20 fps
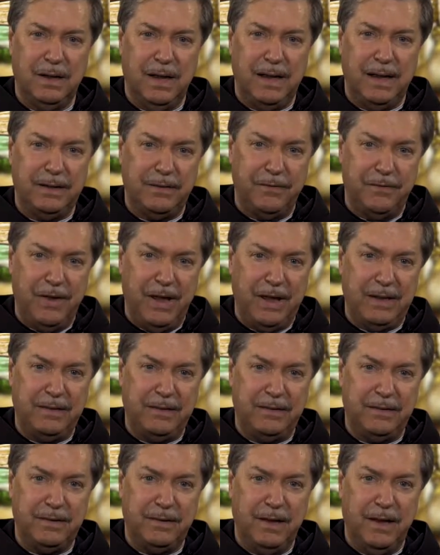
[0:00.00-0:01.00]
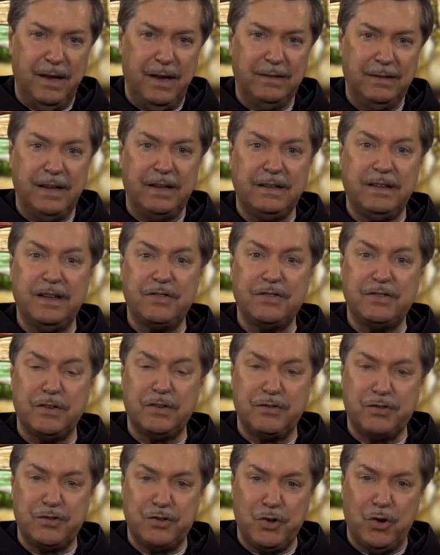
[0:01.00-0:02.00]
an event that gives
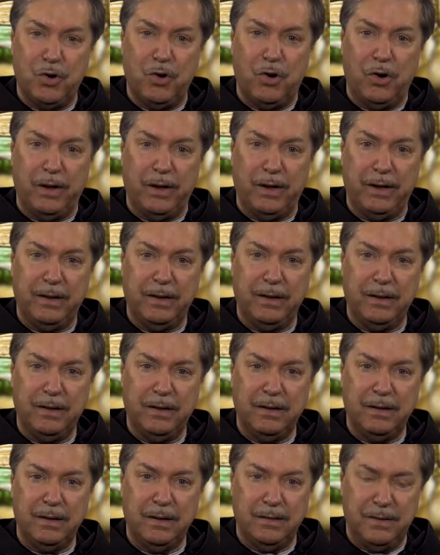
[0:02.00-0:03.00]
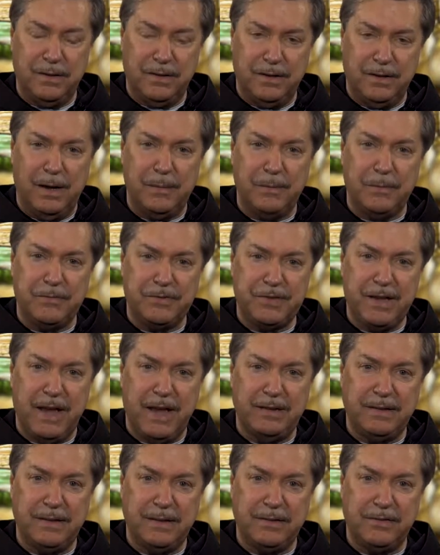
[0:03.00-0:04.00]
us joy in the time of
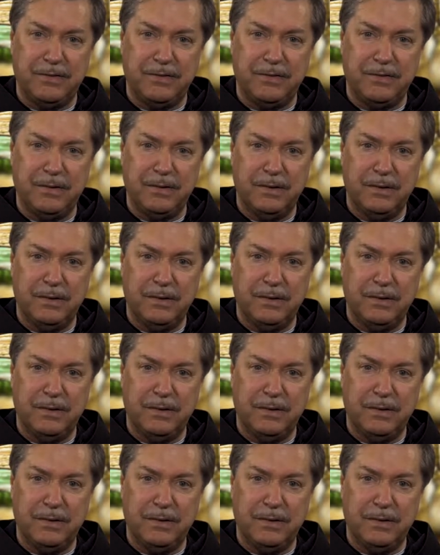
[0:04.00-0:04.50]
sadness,